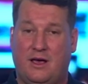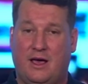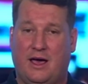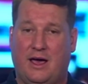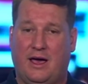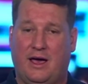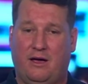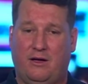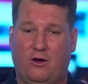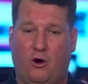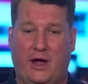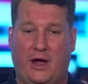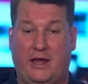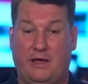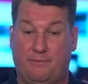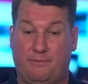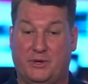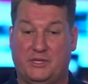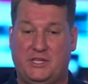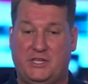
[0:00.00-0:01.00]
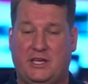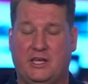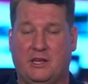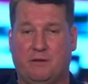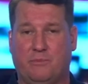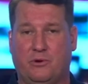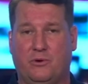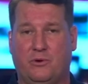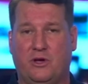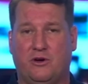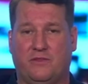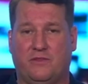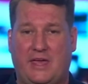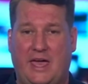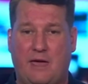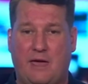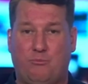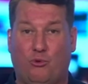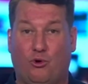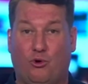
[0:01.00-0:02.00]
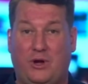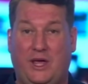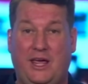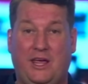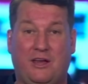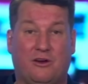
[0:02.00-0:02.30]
at a particular building on the airport,